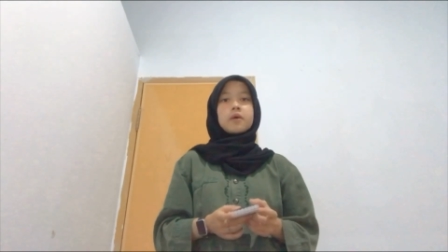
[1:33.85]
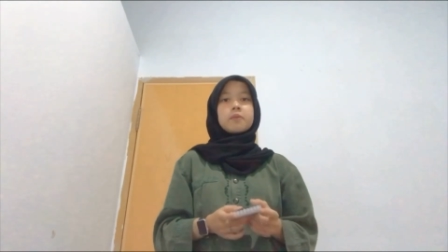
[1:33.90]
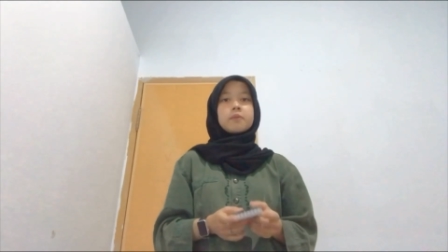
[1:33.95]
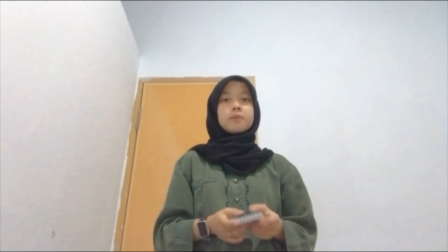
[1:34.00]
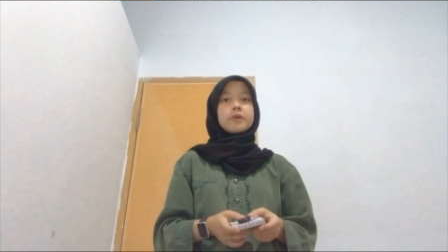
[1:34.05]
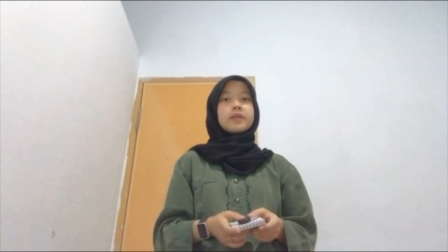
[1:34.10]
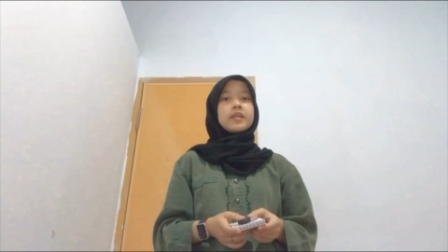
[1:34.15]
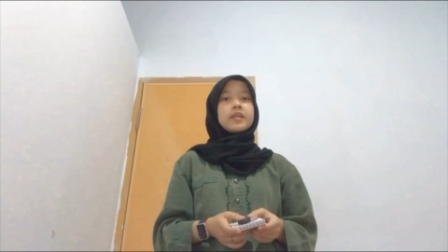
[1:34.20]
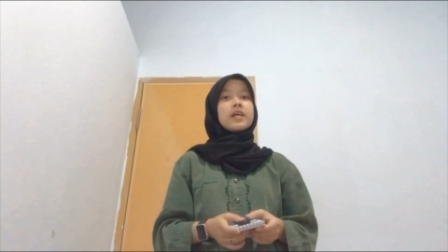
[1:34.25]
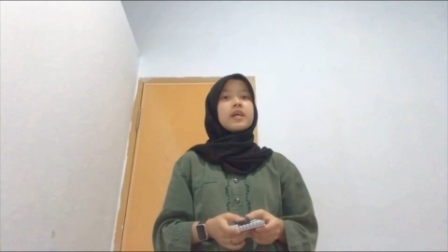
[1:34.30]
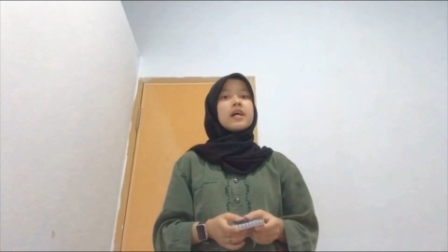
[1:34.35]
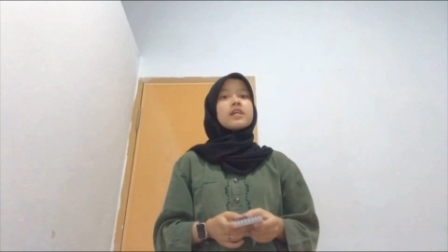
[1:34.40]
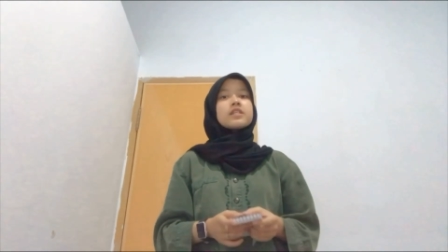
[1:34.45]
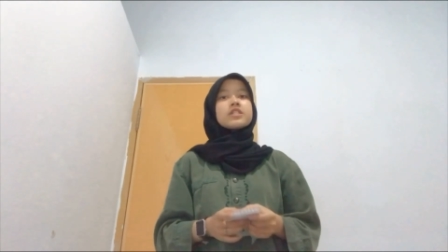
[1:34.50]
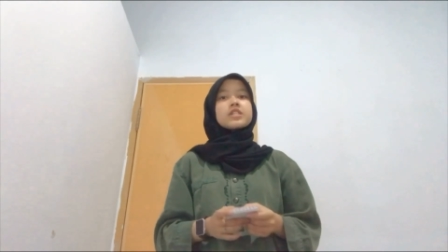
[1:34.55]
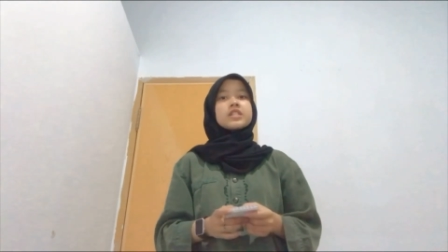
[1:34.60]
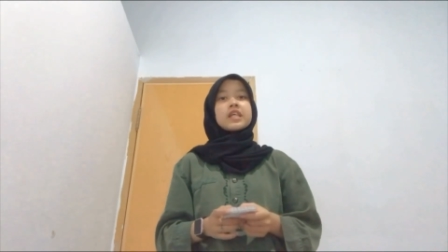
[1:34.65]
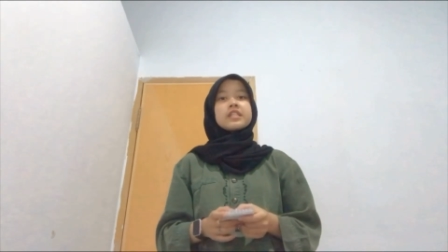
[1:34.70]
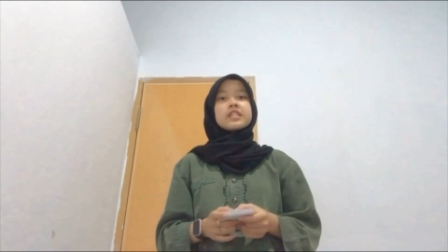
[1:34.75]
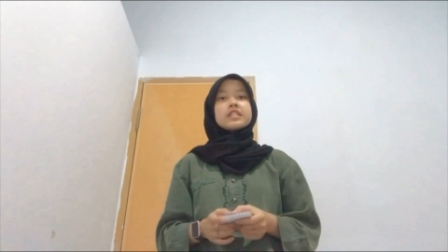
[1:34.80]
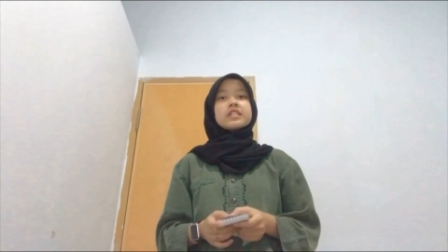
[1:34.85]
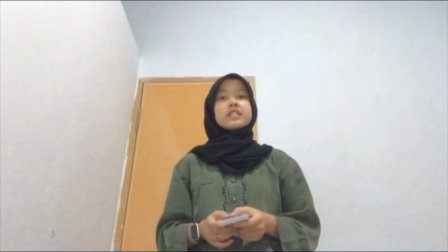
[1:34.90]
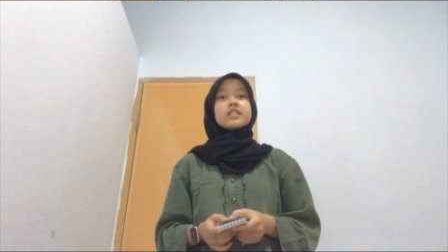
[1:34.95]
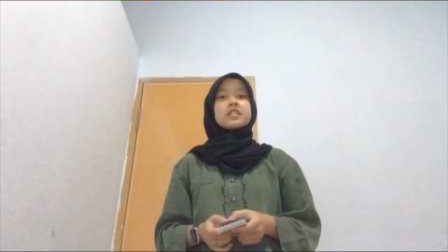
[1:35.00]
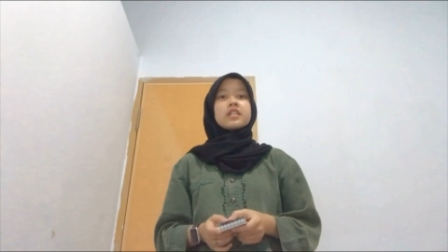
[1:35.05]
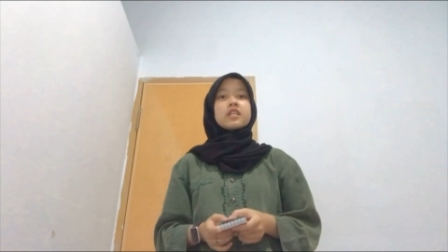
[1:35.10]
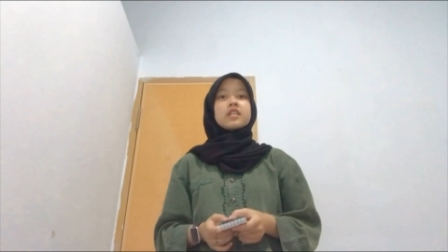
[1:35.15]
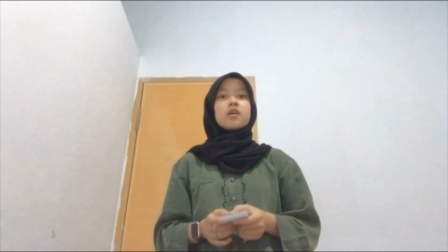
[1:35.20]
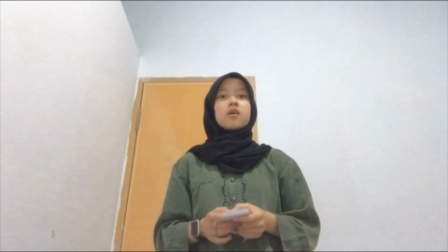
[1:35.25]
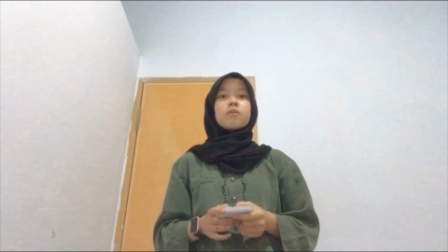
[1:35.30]
B
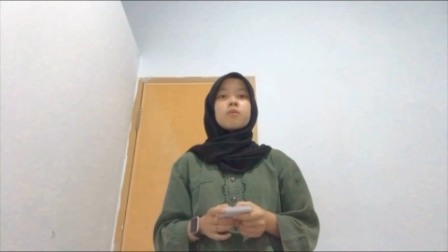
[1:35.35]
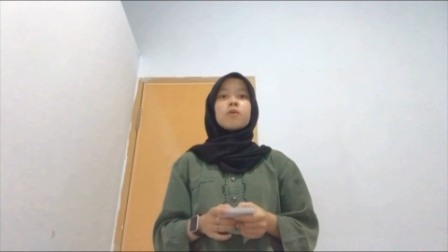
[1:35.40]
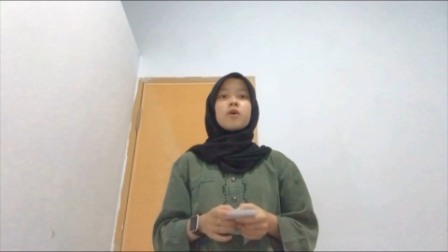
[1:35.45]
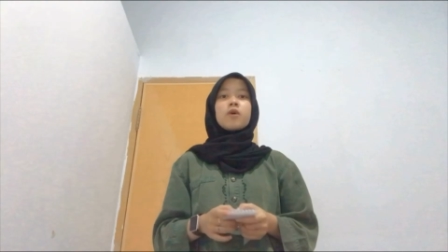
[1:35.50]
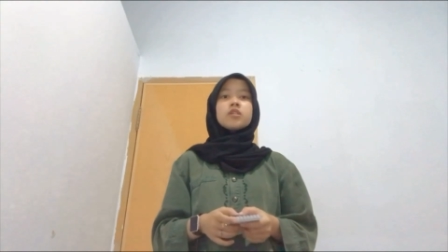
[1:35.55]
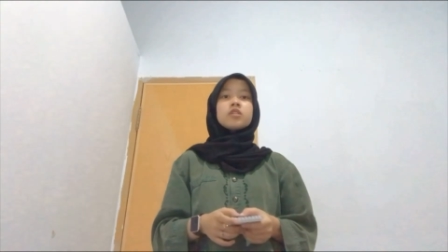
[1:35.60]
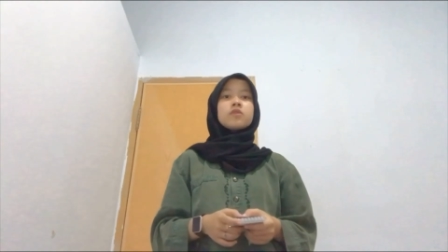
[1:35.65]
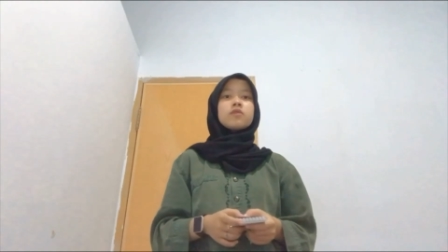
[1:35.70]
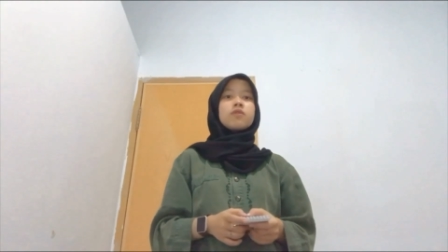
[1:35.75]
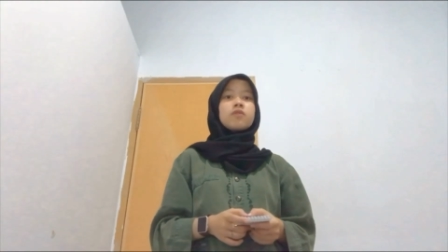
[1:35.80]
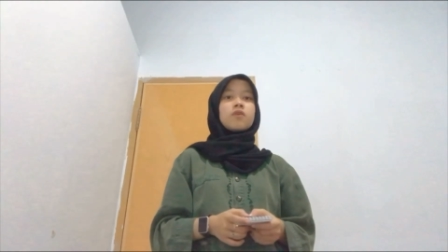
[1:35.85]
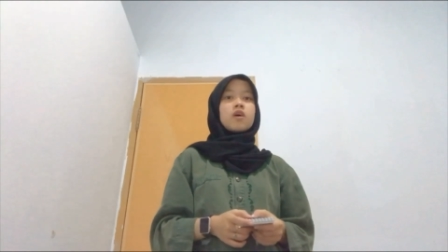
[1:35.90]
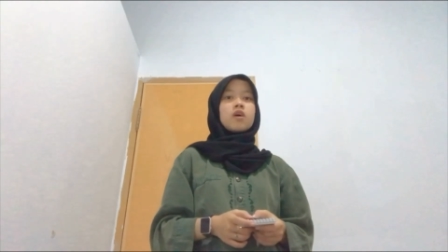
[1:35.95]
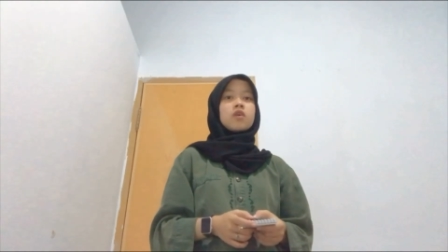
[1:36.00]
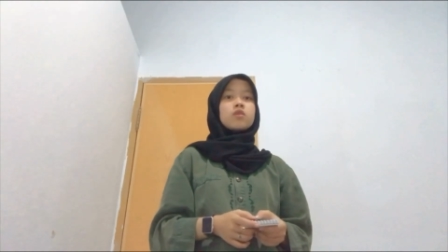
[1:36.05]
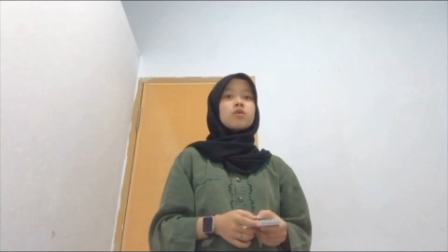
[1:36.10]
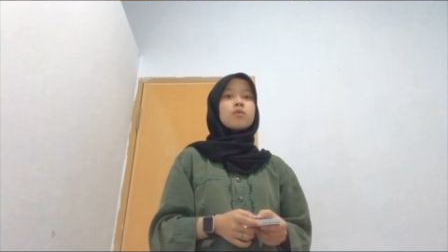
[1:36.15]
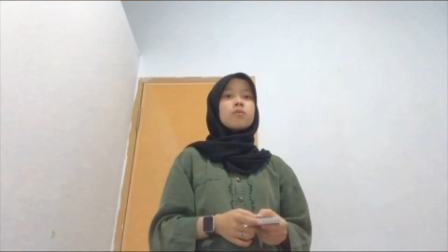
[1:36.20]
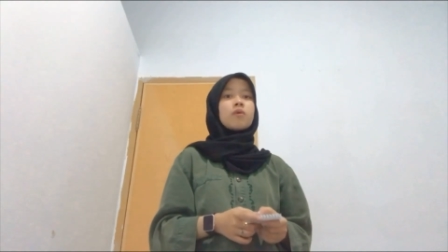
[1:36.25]
statistic about the volume